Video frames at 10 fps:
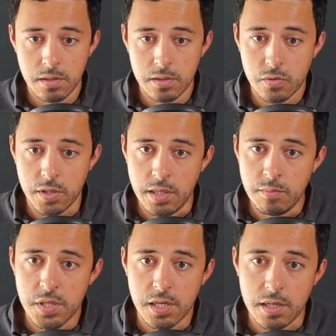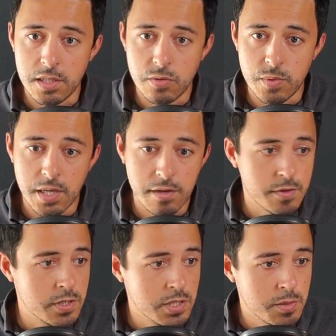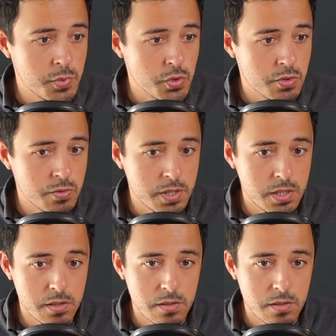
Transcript: Okay, at least we have a simple screen